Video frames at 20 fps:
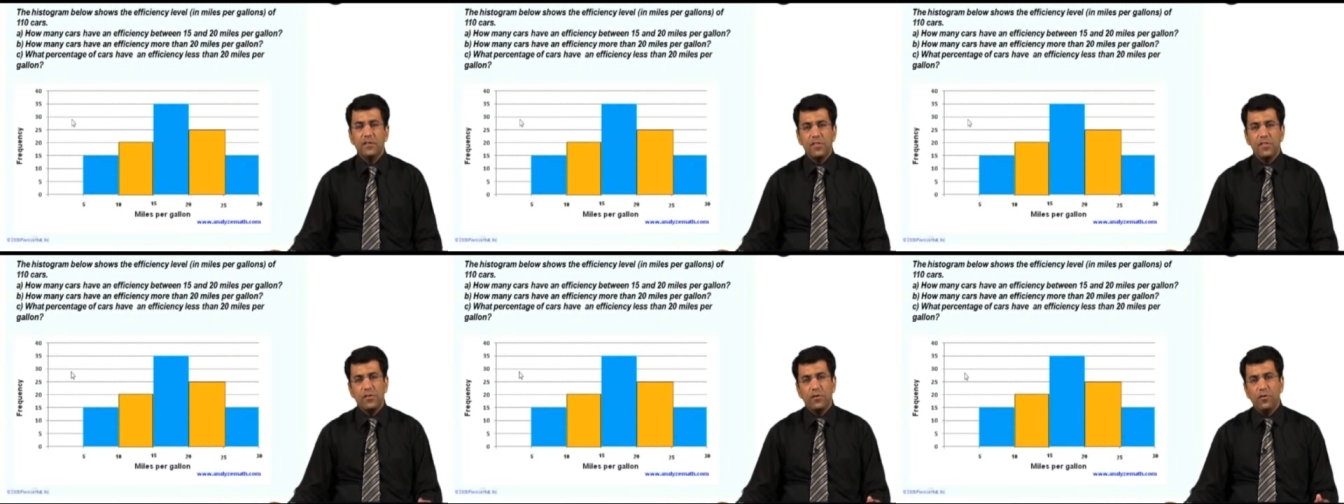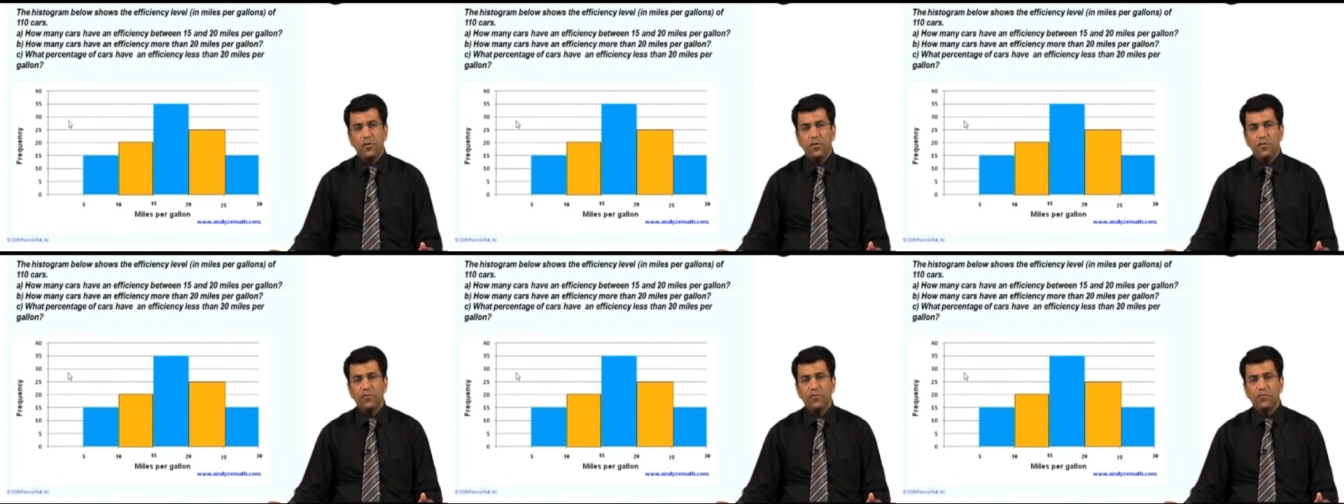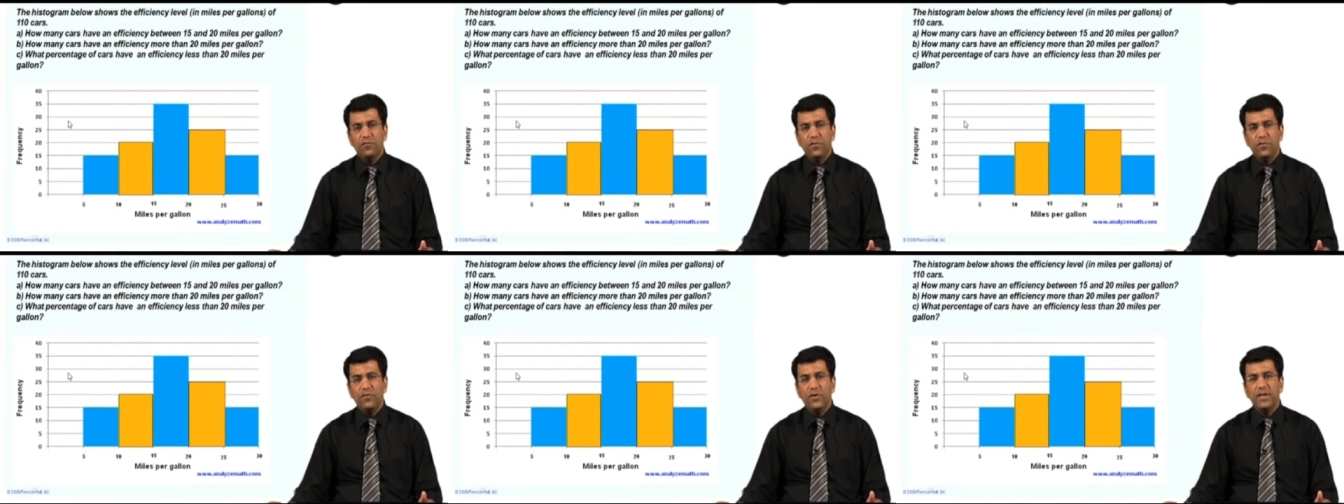So
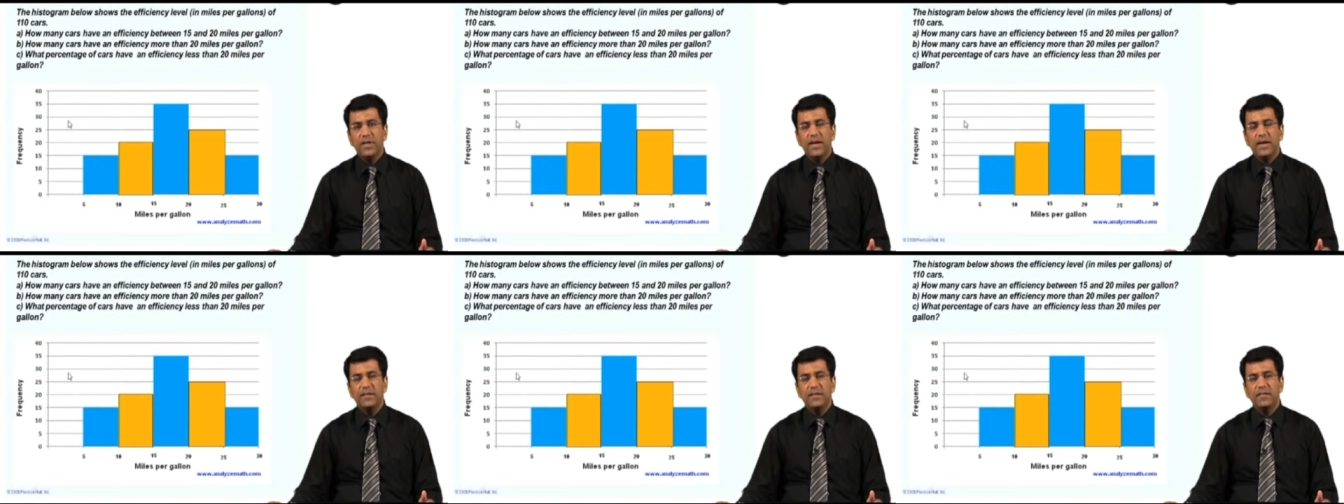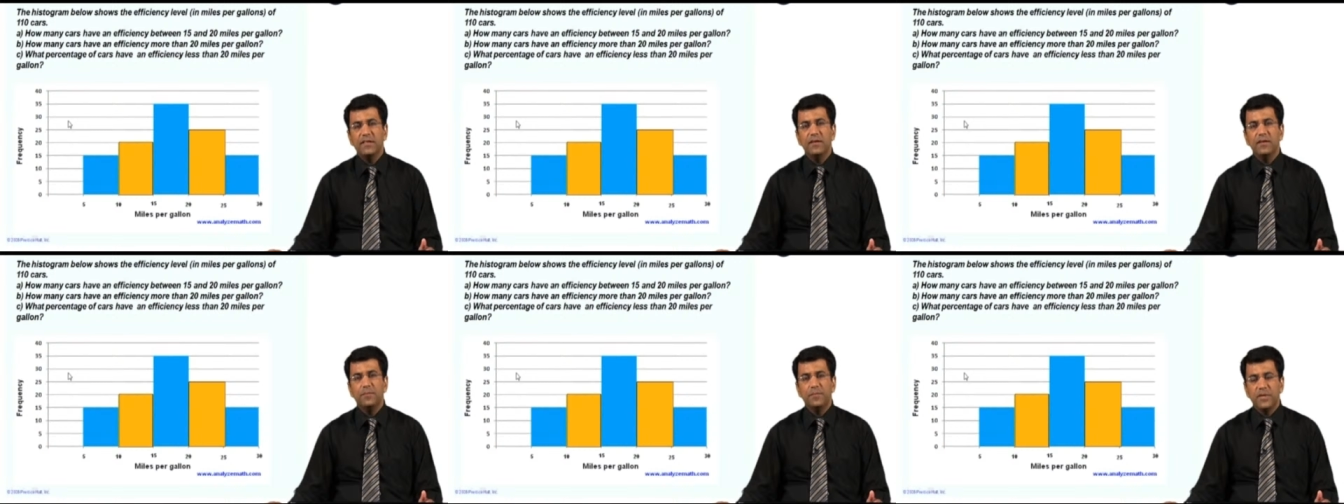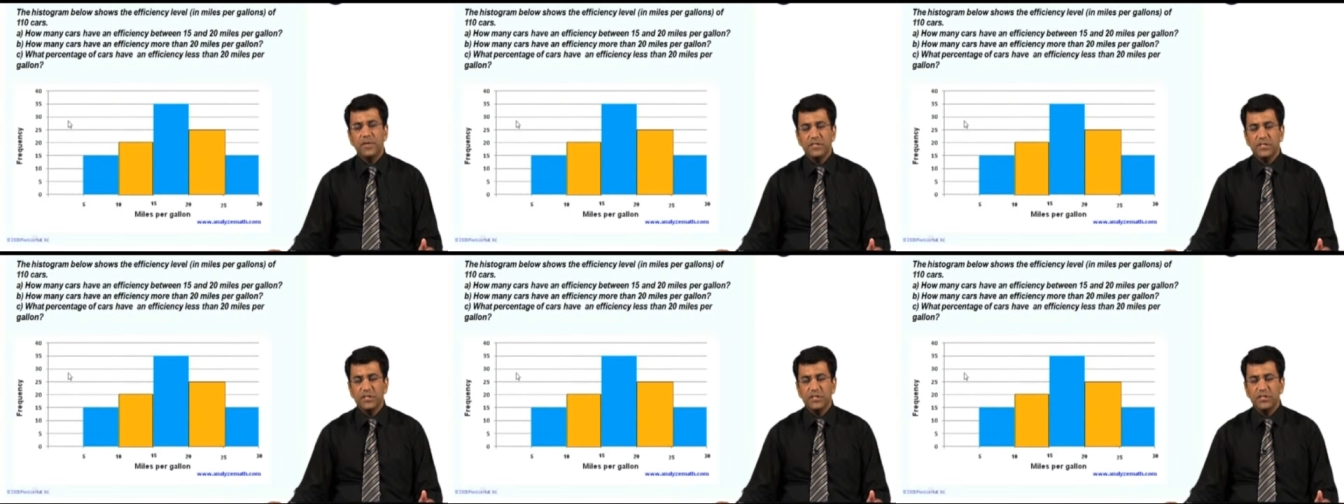we will get the
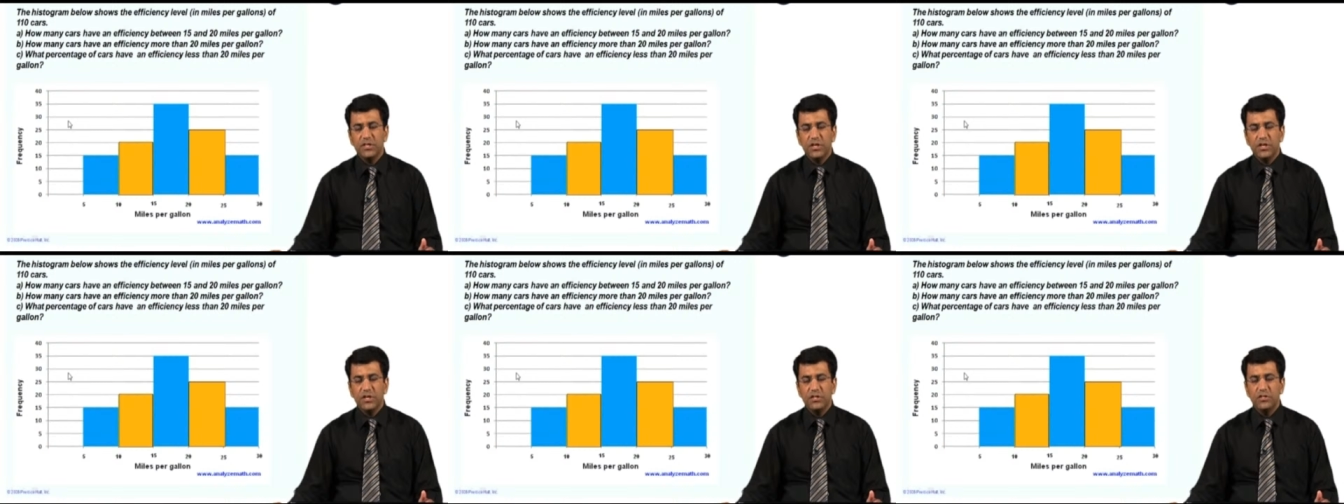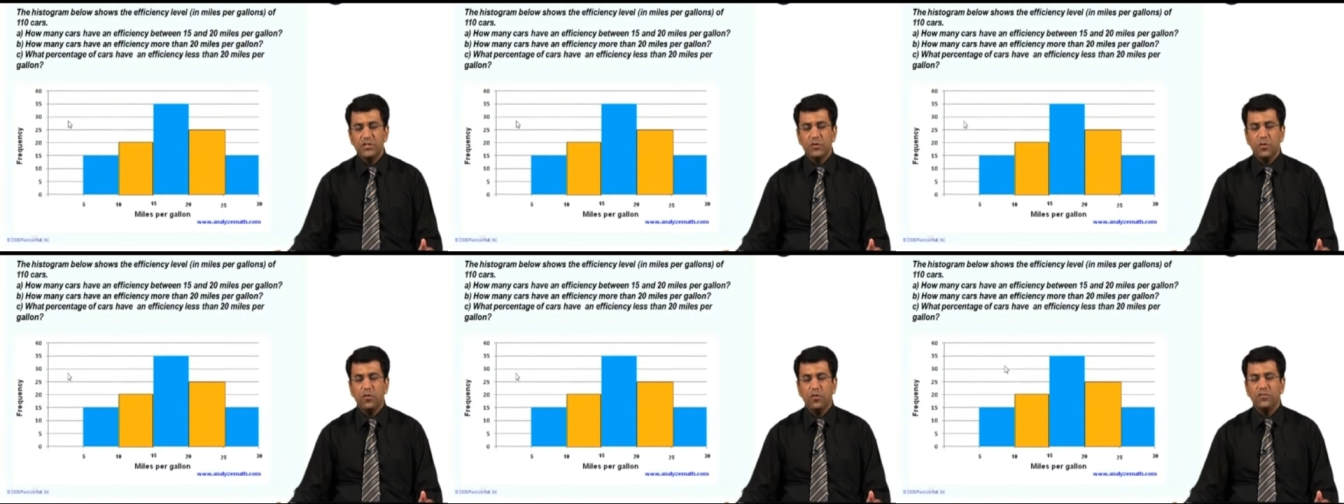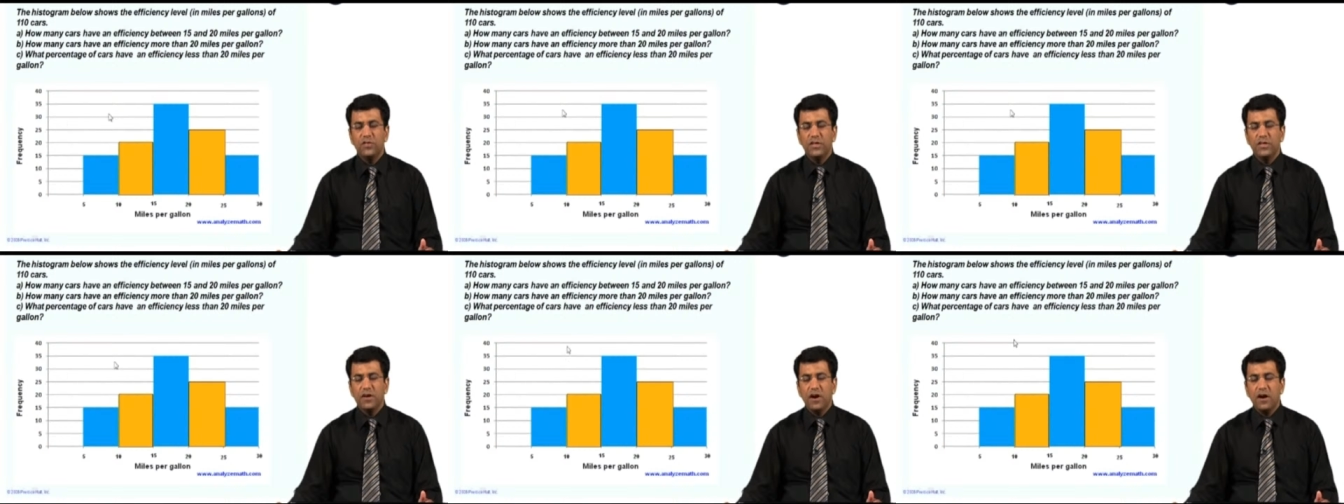percentage
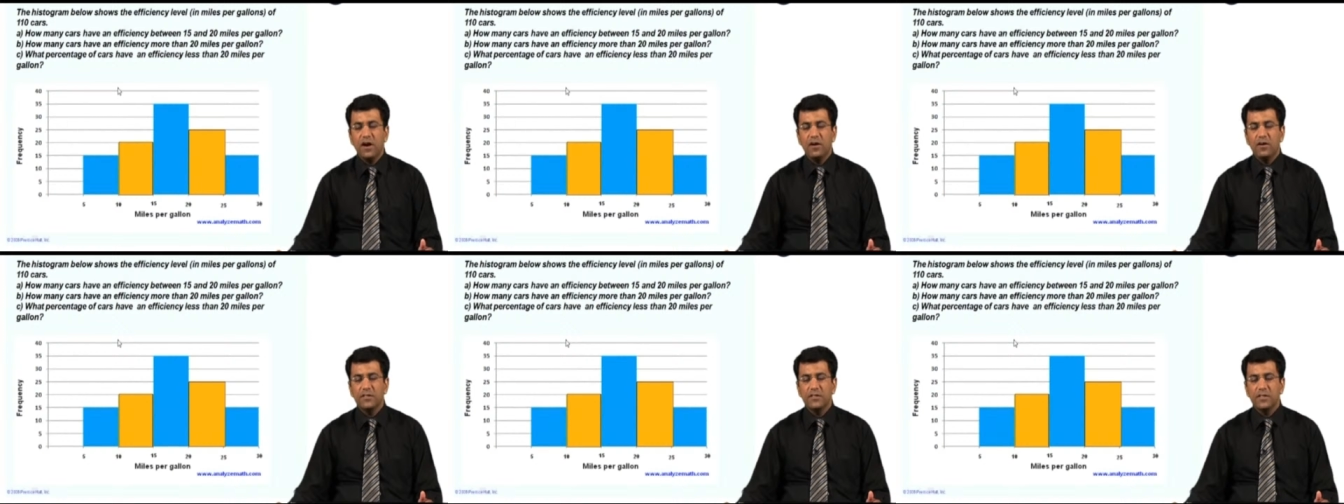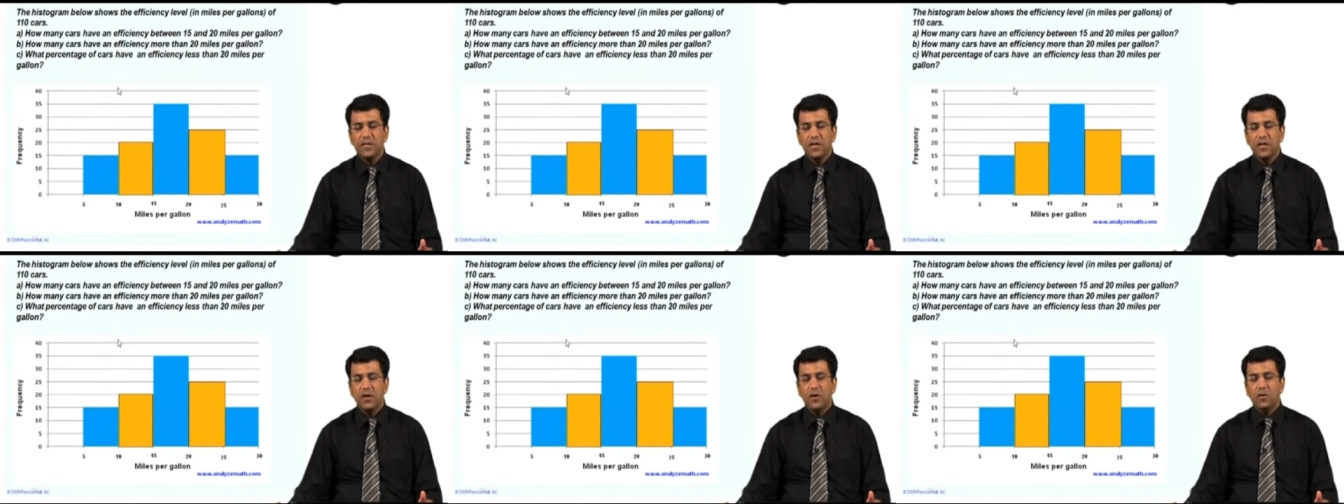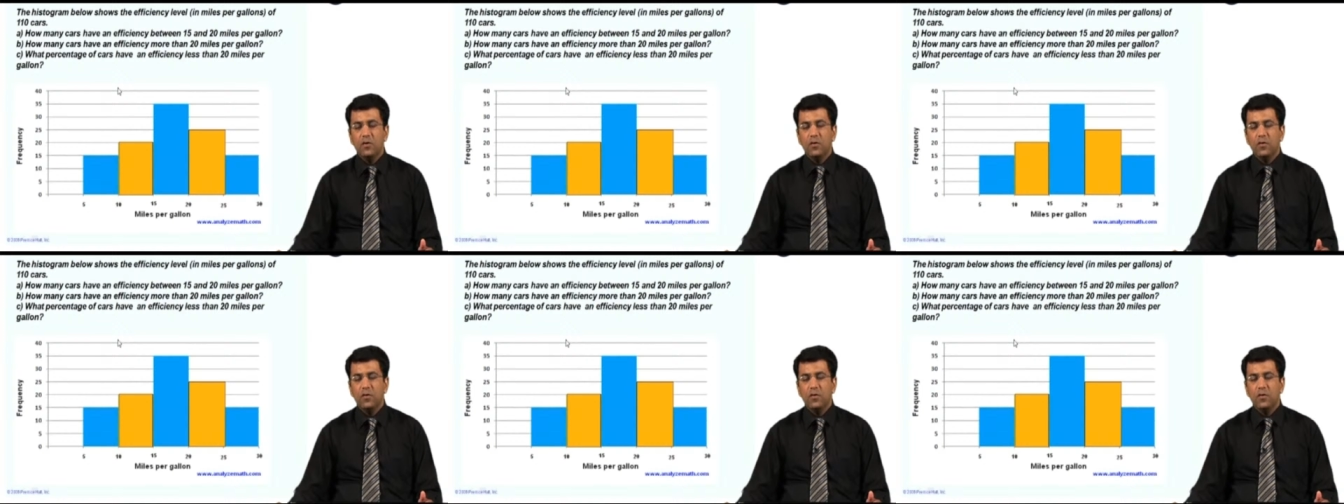of the cars